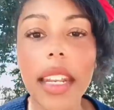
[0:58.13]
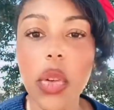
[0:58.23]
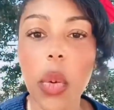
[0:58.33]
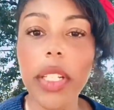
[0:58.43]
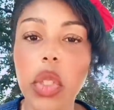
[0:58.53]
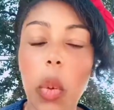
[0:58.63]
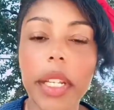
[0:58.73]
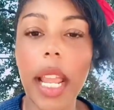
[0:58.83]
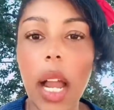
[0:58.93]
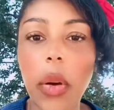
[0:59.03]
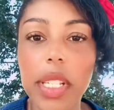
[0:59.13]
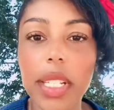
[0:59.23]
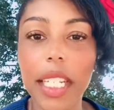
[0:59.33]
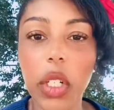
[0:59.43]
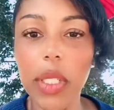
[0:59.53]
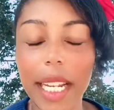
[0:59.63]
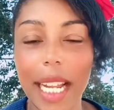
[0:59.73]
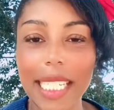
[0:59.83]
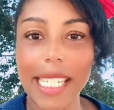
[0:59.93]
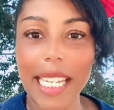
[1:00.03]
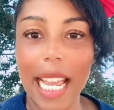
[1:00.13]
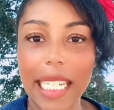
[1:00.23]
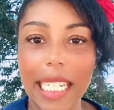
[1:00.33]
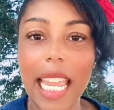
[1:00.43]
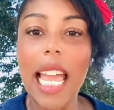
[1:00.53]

in 2020, I was literally undecided